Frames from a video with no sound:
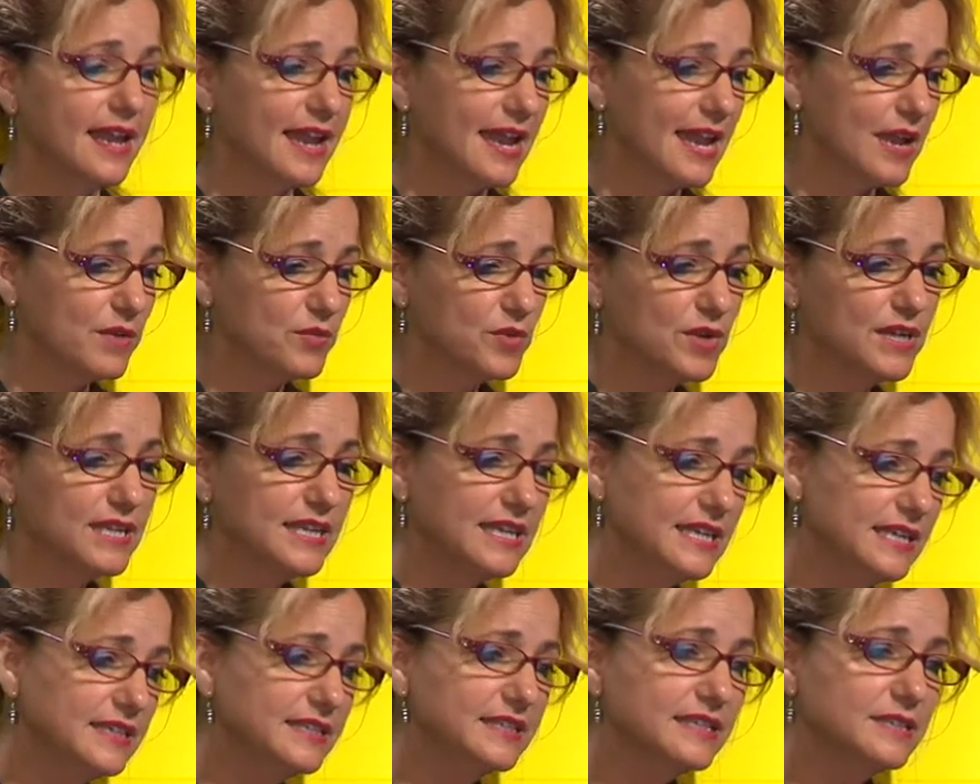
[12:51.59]
And what
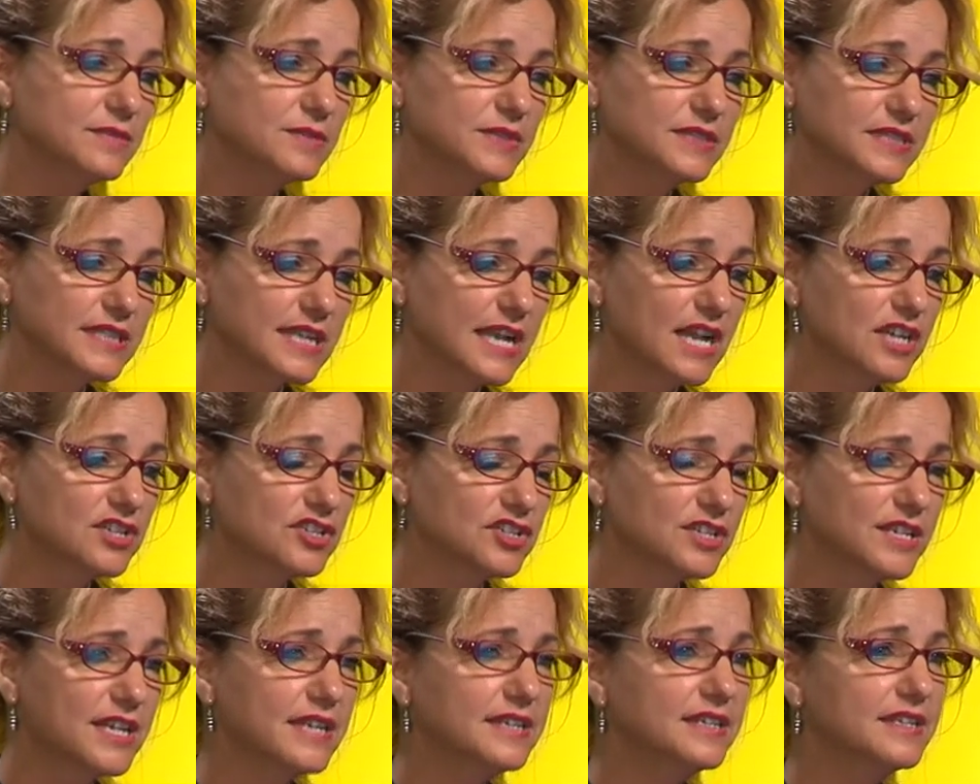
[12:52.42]
he did was he
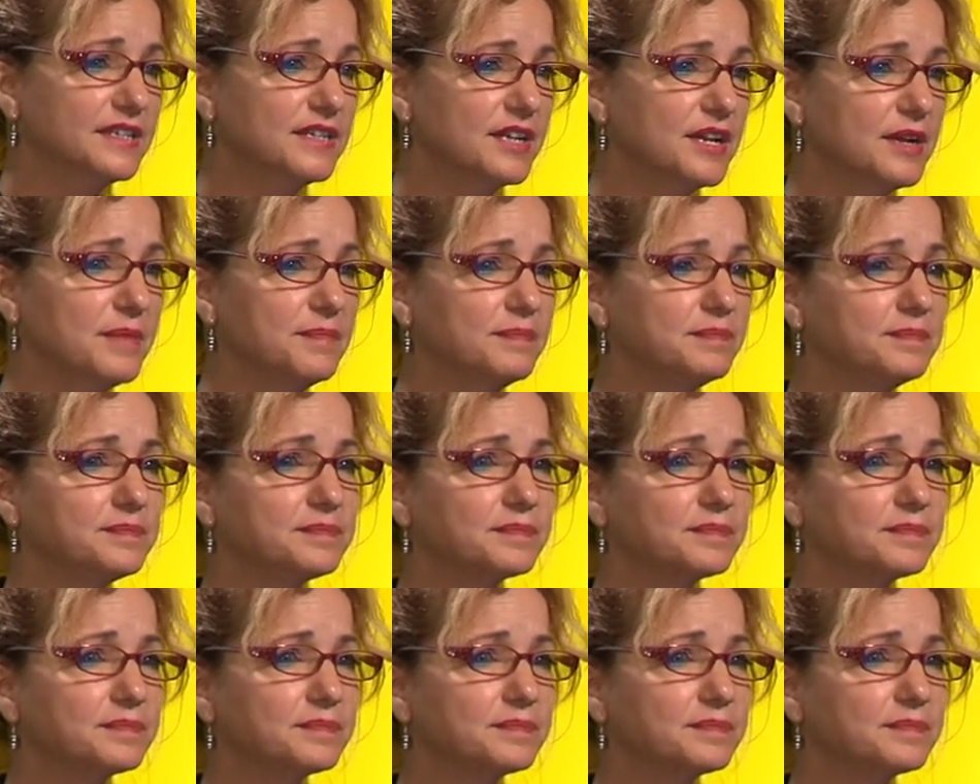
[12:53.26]
actually ended up